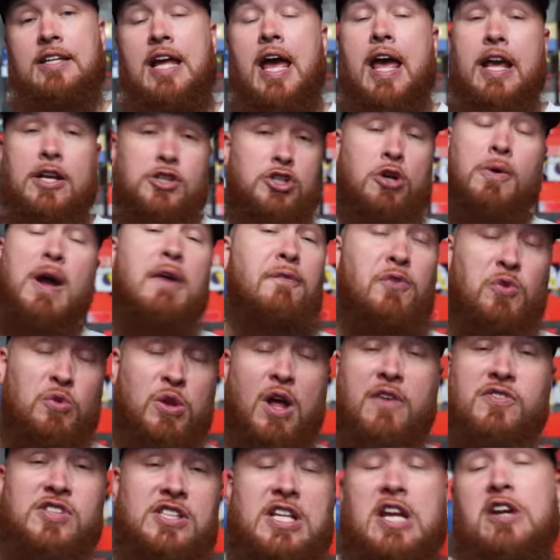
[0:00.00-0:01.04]
day. So if you
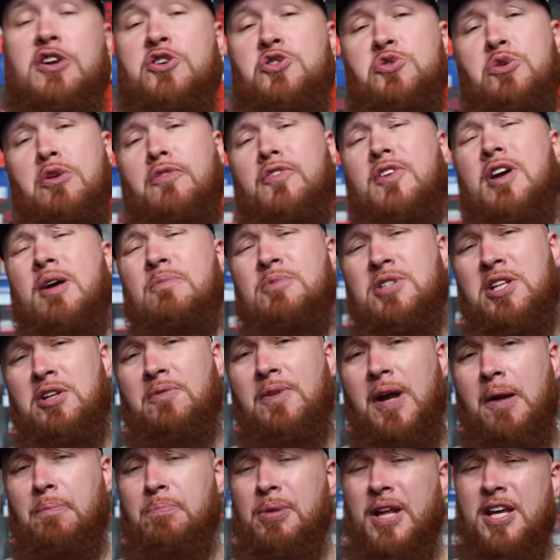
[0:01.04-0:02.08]
love sneakers, you have come to the
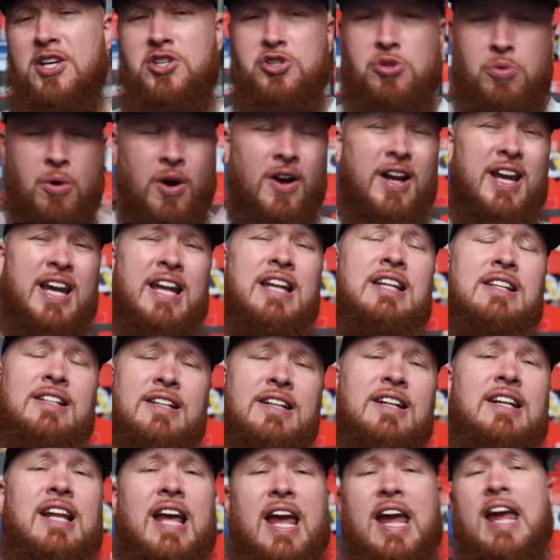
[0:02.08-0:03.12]
right place. You are in
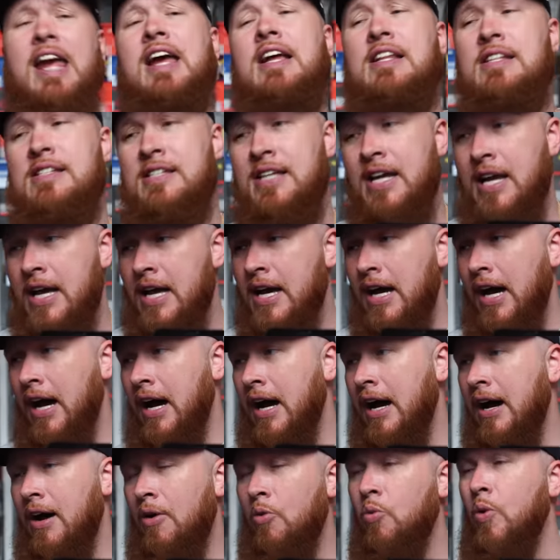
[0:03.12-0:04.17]
good hands.
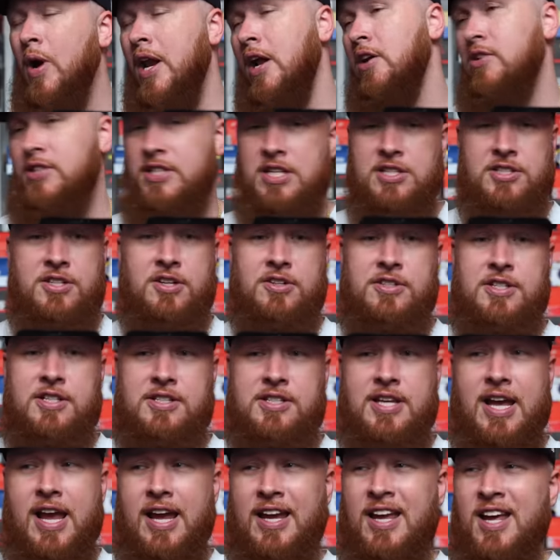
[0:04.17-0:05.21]
Uh, what else is there to
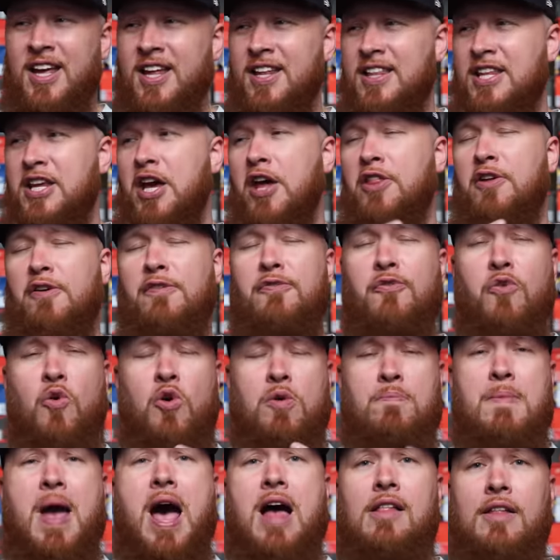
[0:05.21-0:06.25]
say? The other
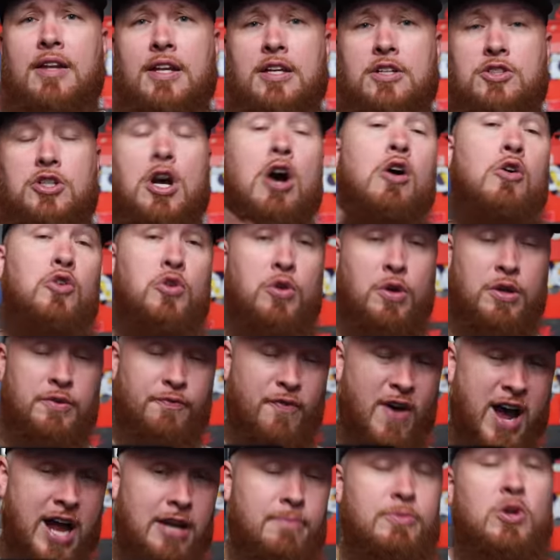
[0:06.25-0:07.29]
formalities. Oh, you can
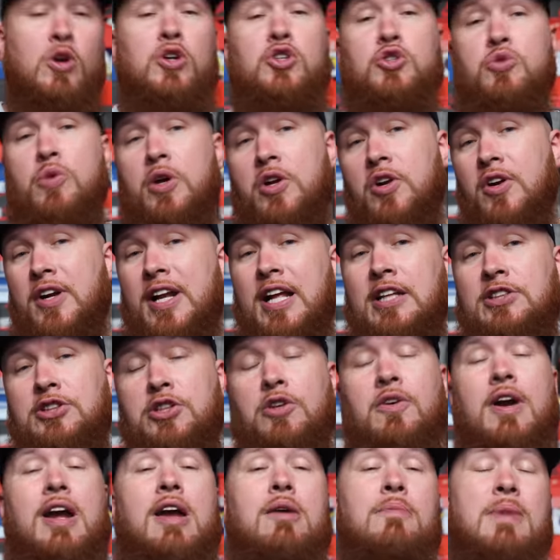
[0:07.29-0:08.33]
find me on Twitter and
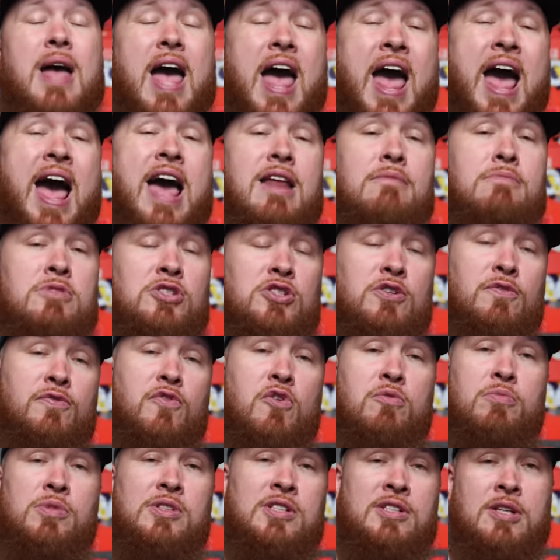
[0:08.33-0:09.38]
Instagram at Mr.
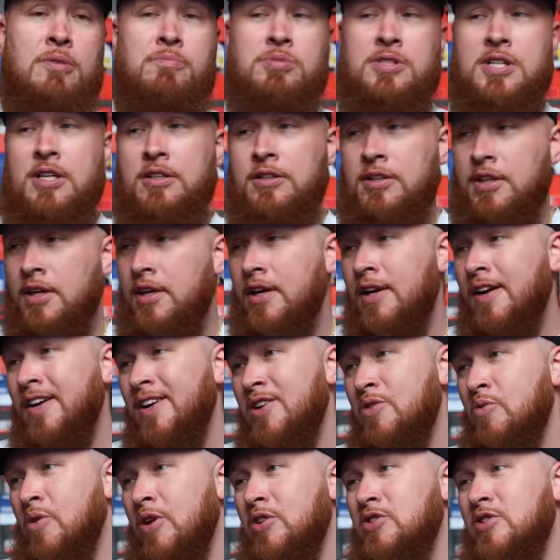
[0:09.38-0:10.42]
Foamer Simpson.
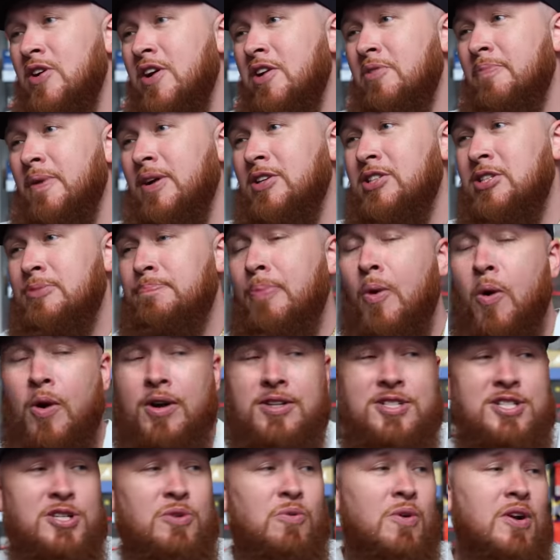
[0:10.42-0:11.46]
You want to talk about
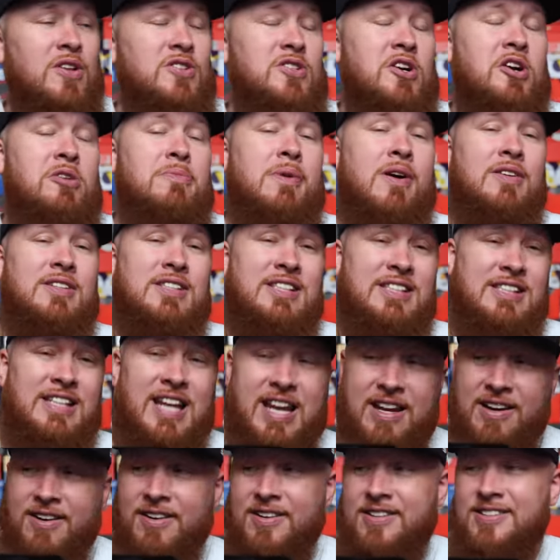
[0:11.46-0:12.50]
sports, you want to talk about
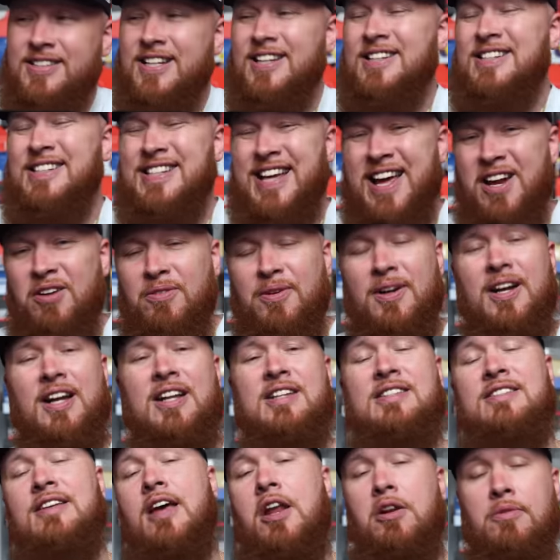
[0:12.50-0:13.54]
sneakers, etc.,
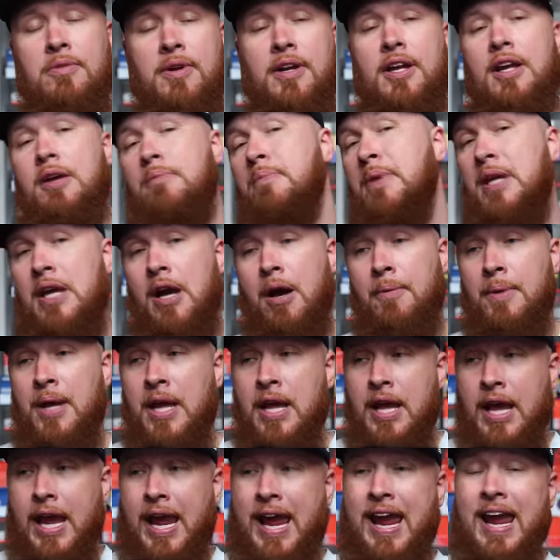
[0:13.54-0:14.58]
etc. Hit me up.
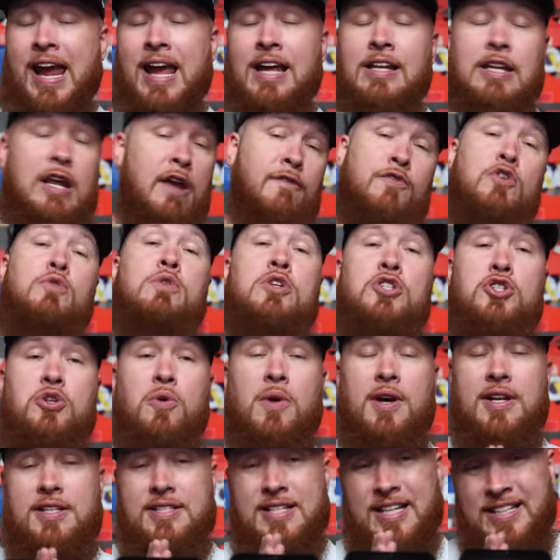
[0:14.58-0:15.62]
And if you
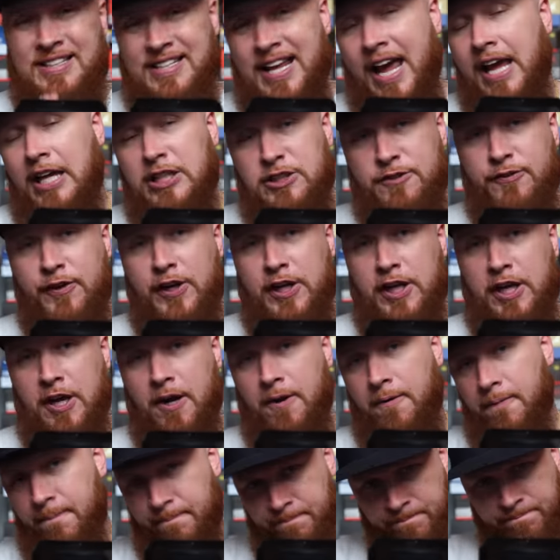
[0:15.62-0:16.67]
enjoyed today's
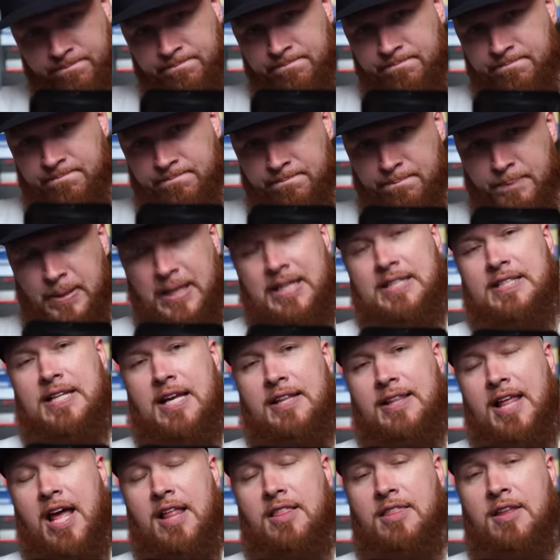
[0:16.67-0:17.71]
video, please
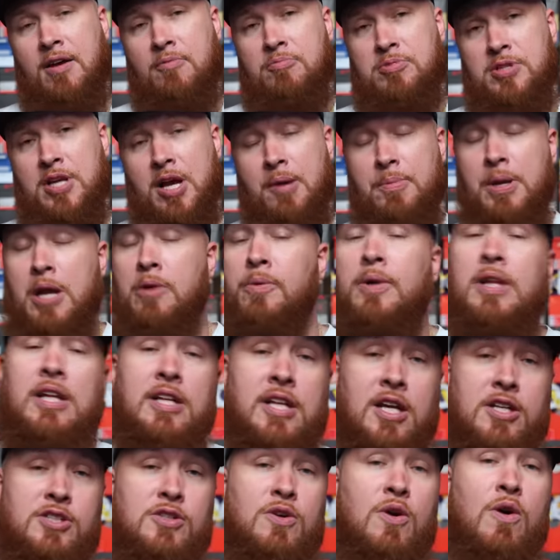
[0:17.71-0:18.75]
hit that thumbs up. It really
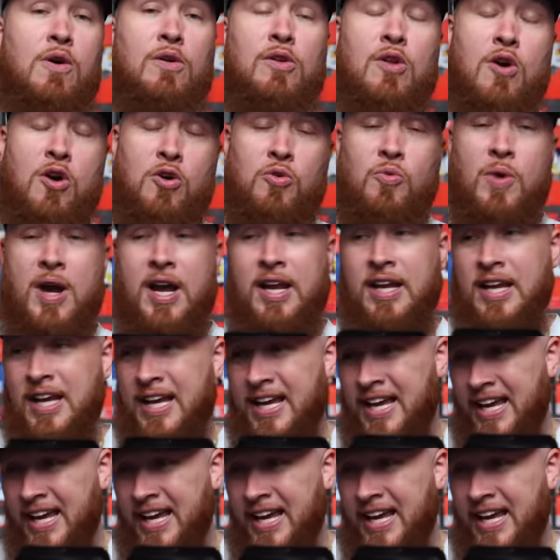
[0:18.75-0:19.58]
does go a long way.